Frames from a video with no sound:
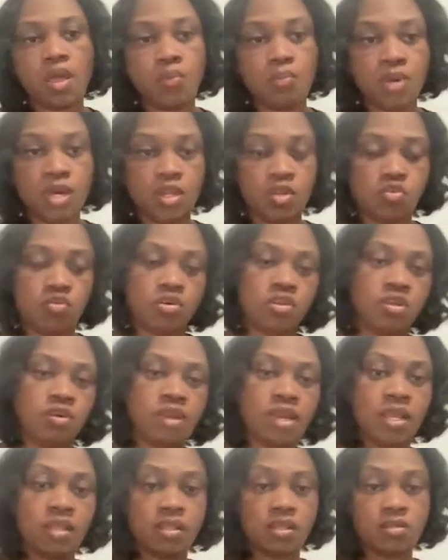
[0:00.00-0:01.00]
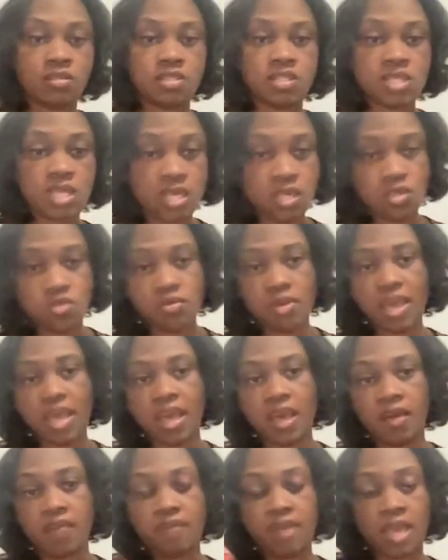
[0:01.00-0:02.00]
but on your LLC you
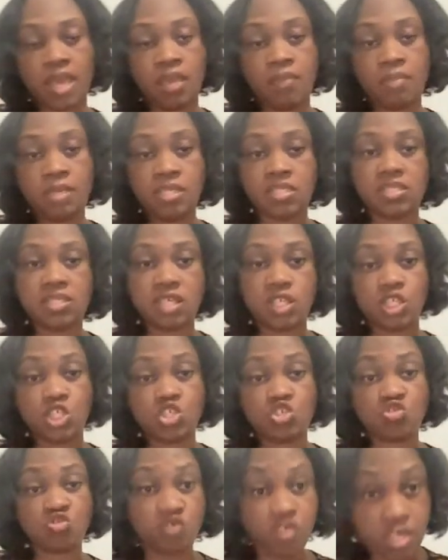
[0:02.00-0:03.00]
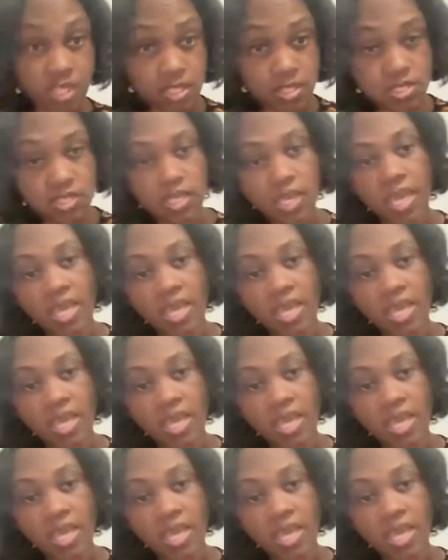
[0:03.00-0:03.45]
have ABC Street,